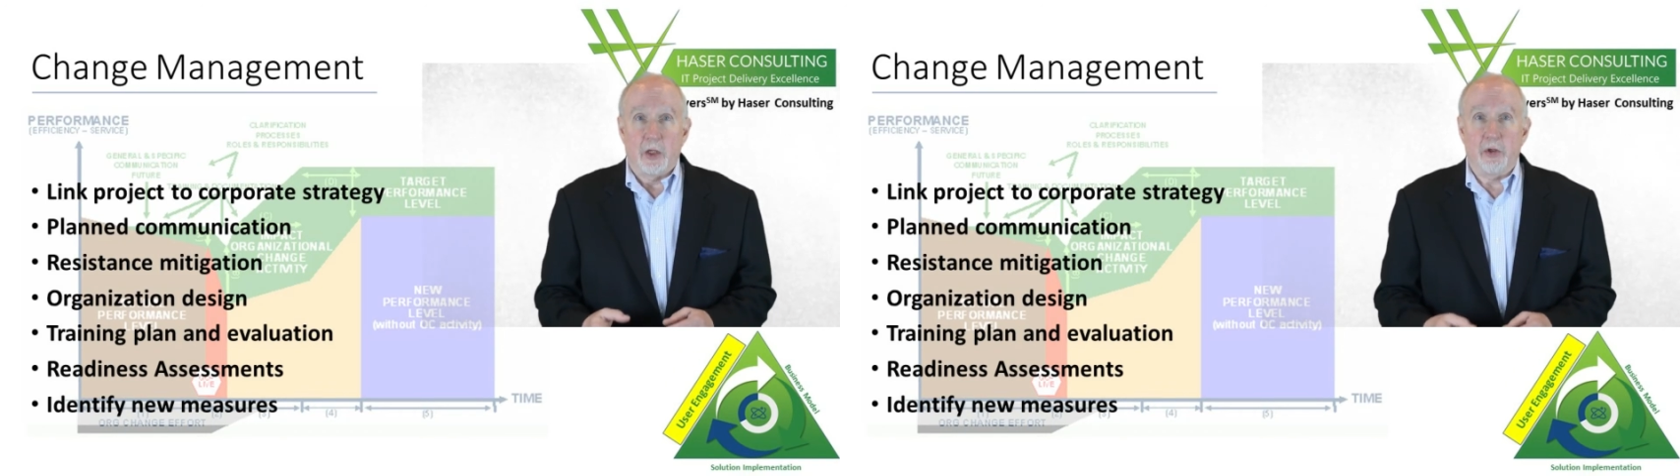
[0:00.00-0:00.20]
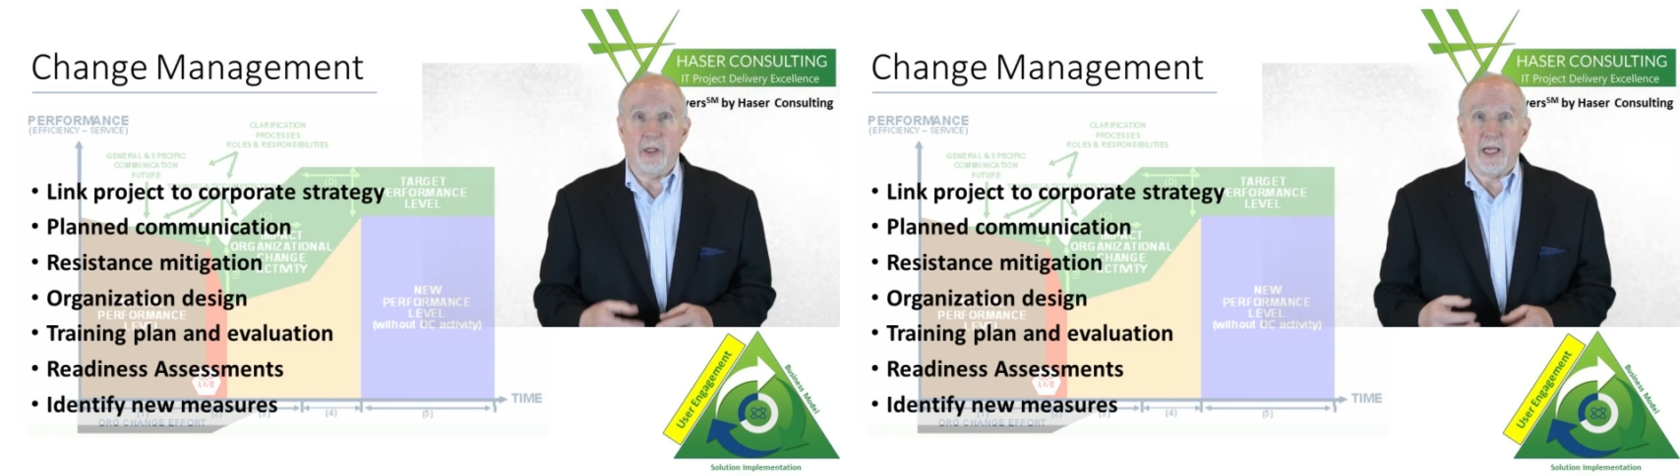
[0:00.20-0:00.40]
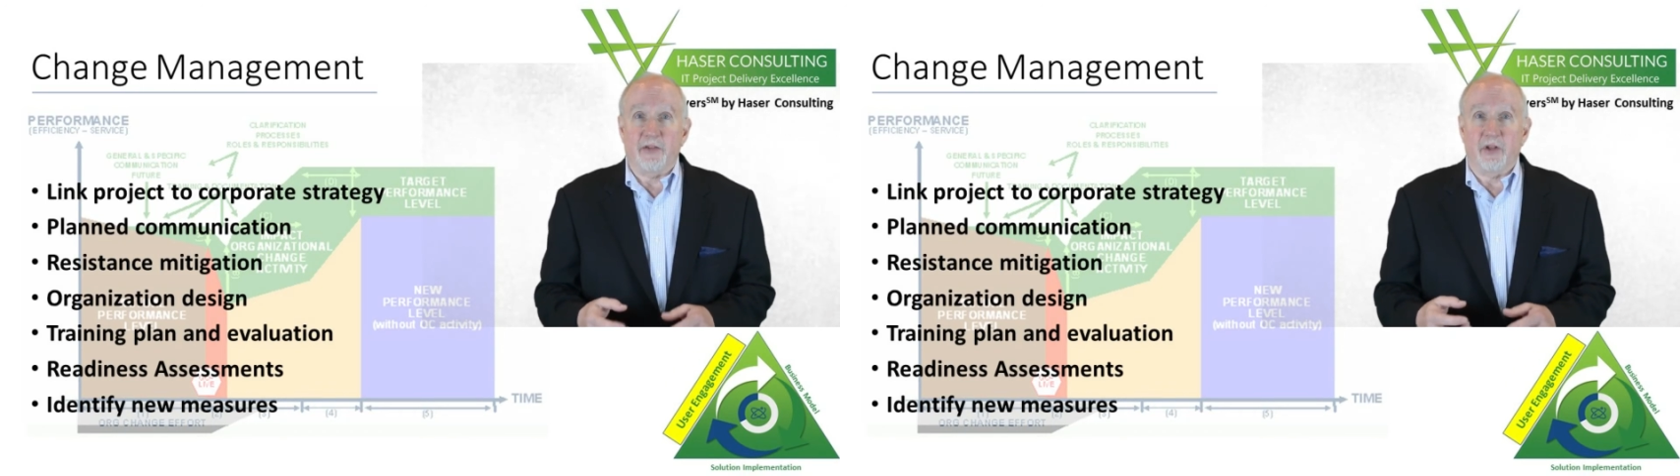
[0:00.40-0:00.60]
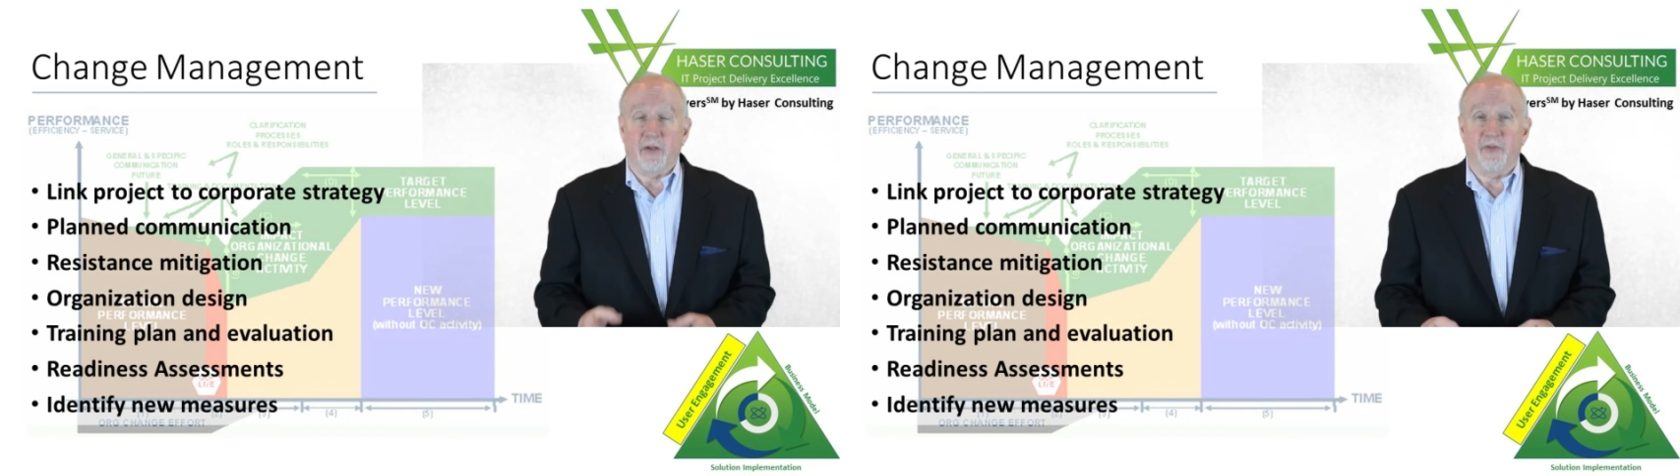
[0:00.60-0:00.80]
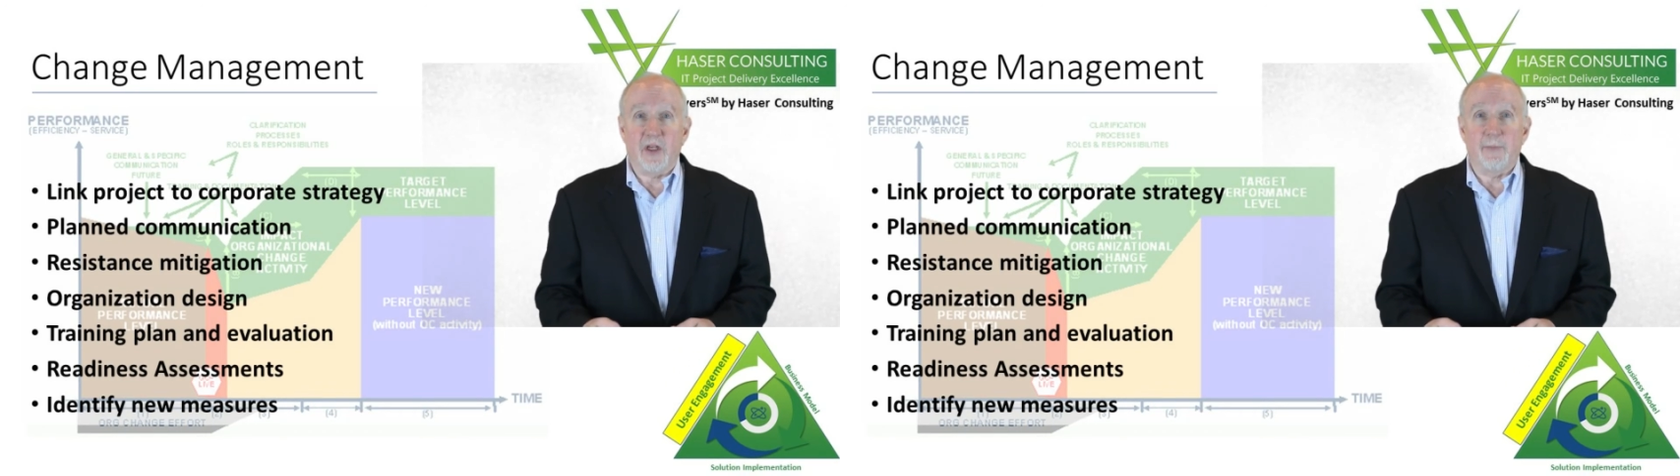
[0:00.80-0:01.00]
Utilizing a
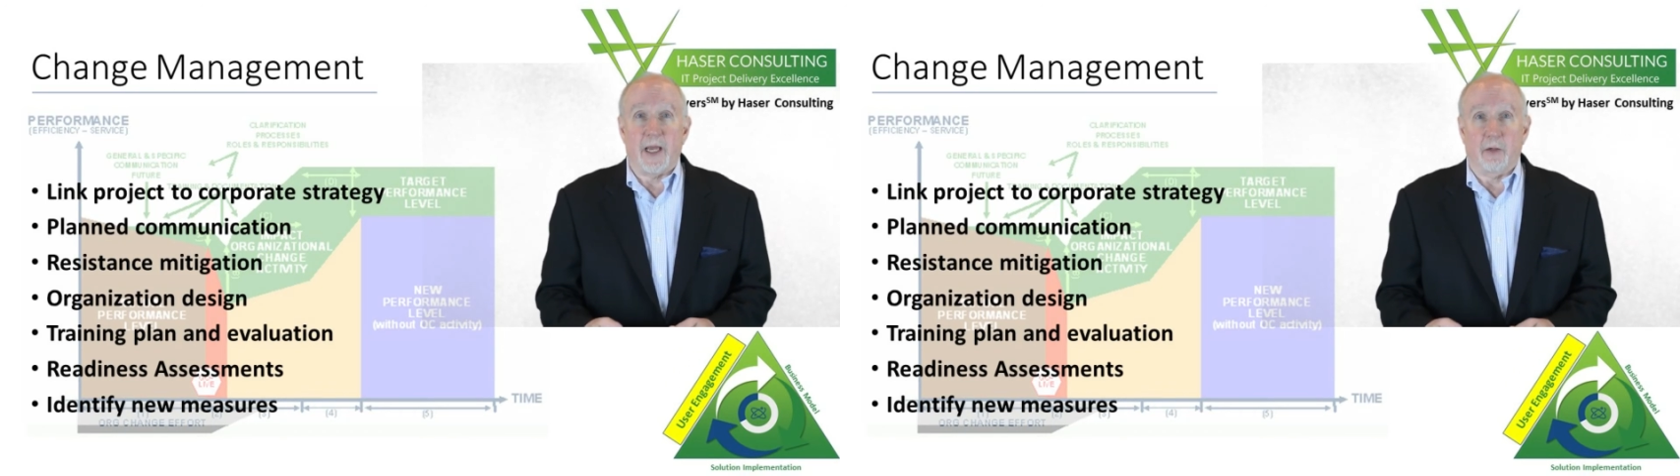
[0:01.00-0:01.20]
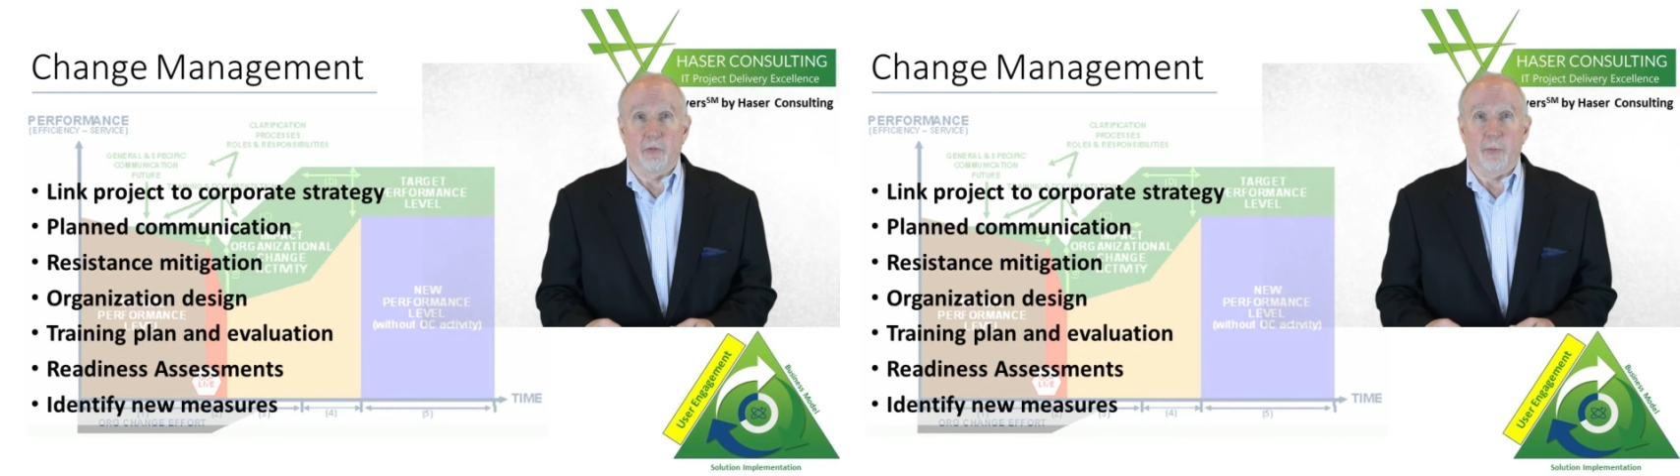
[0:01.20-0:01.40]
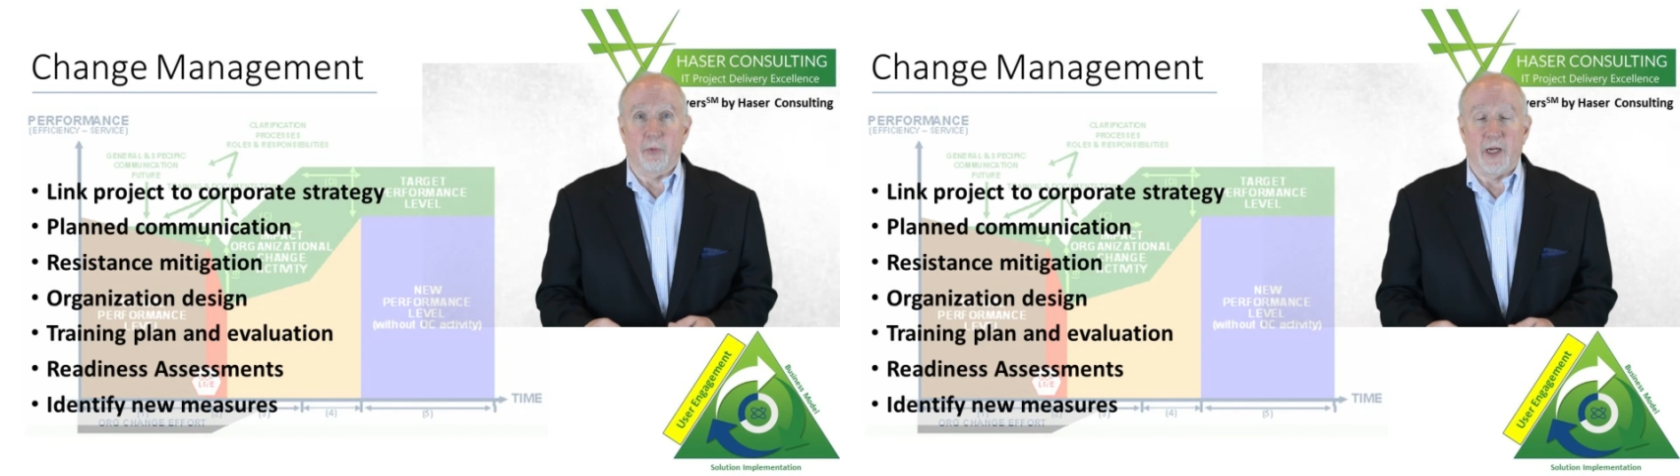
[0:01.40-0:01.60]
feedback loop